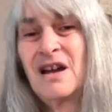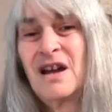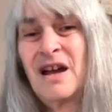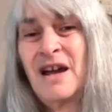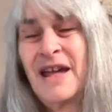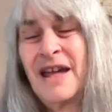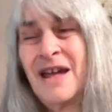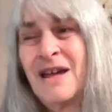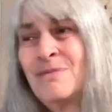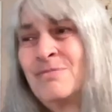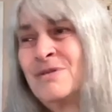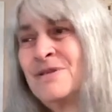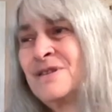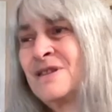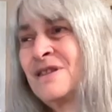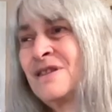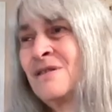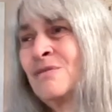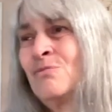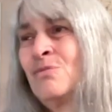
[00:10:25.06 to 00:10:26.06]
I
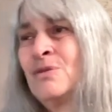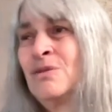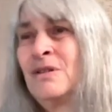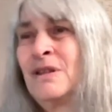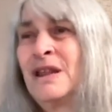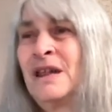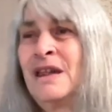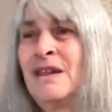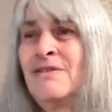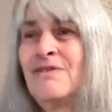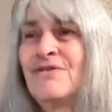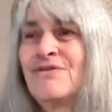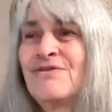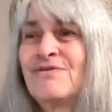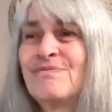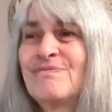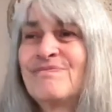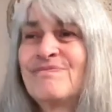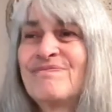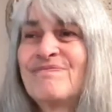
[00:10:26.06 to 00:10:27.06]
happen to believe,
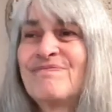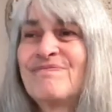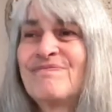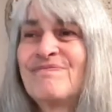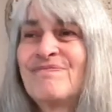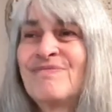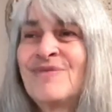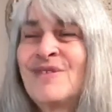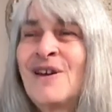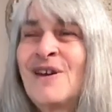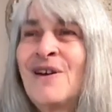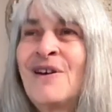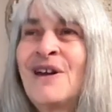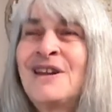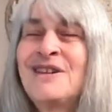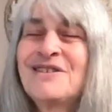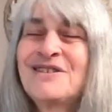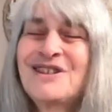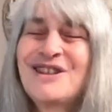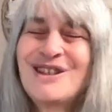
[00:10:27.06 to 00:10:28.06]
no, I
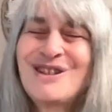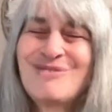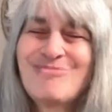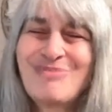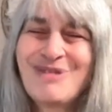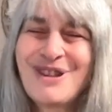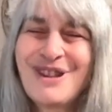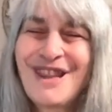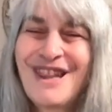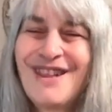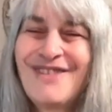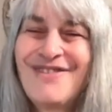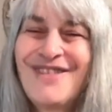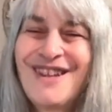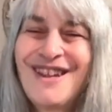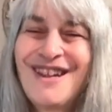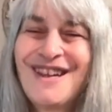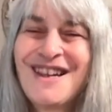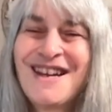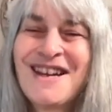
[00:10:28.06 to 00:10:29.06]
don't just believe
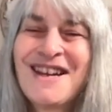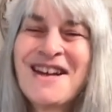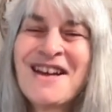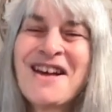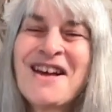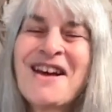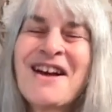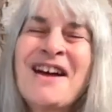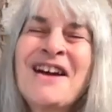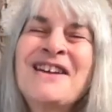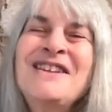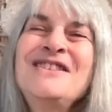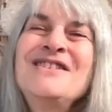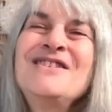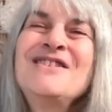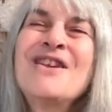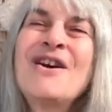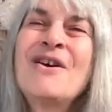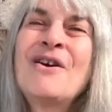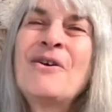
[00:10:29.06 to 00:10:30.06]
it, I
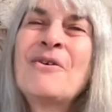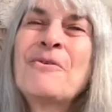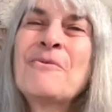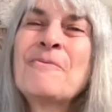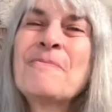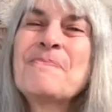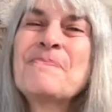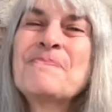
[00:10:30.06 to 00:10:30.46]
know